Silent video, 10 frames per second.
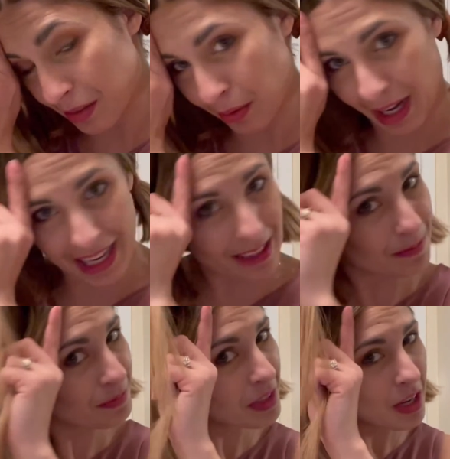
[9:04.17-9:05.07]

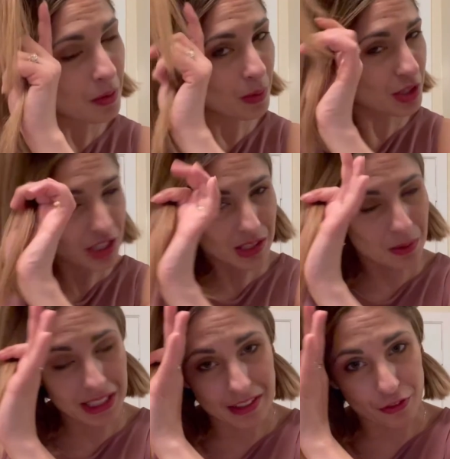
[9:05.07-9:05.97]
right, we're just
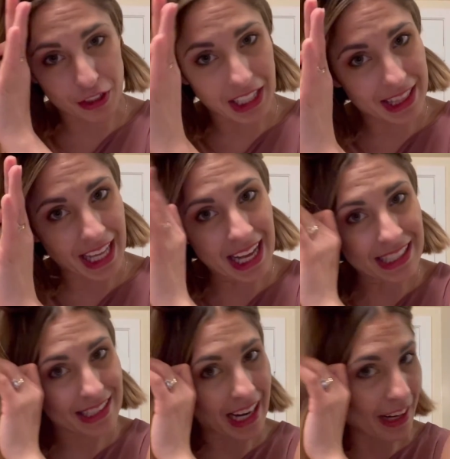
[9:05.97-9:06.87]
going to forget that
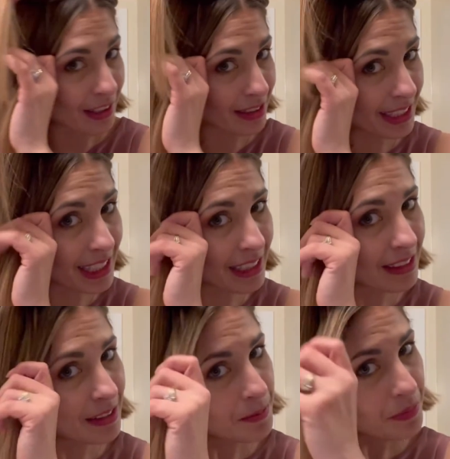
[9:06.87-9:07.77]
entirely.
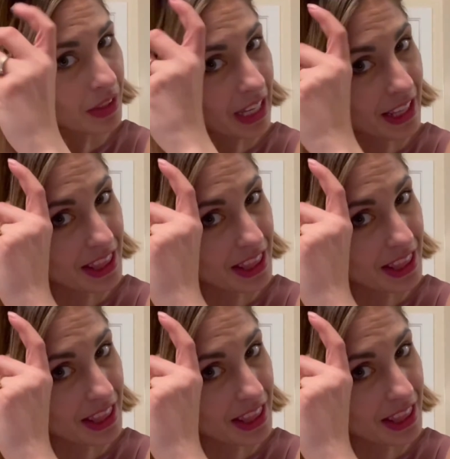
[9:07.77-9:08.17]
And